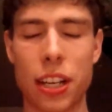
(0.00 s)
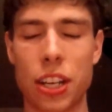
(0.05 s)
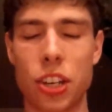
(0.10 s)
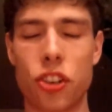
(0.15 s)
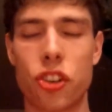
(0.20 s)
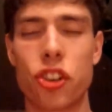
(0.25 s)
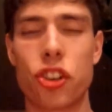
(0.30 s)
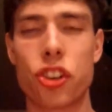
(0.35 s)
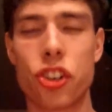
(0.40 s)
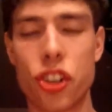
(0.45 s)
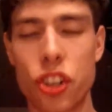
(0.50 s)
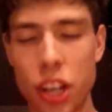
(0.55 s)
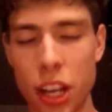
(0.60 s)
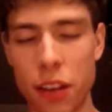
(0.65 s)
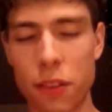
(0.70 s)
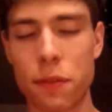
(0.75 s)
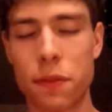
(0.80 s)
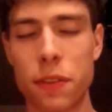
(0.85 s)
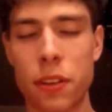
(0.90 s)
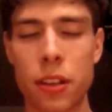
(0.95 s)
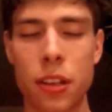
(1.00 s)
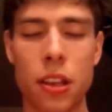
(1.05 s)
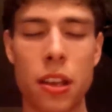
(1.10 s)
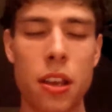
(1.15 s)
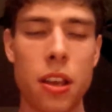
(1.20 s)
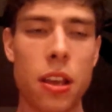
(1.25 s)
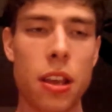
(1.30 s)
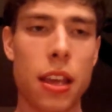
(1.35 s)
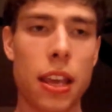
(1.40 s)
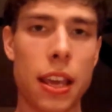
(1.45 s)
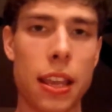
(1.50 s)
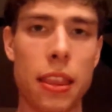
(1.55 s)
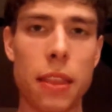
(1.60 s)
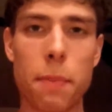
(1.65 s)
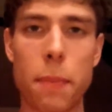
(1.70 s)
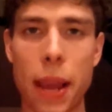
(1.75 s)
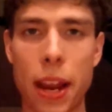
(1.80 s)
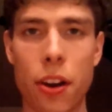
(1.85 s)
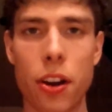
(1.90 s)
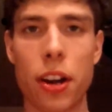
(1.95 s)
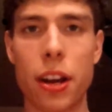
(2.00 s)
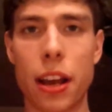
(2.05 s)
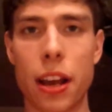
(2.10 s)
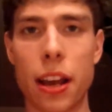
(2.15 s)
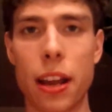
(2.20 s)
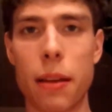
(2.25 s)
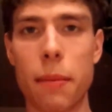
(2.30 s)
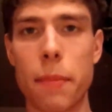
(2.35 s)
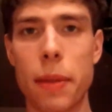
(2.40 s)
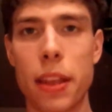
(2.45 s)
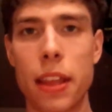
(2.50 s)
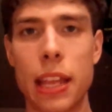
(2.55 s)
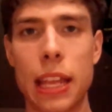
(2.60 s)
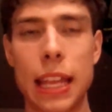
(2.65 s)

and shift in the paradigm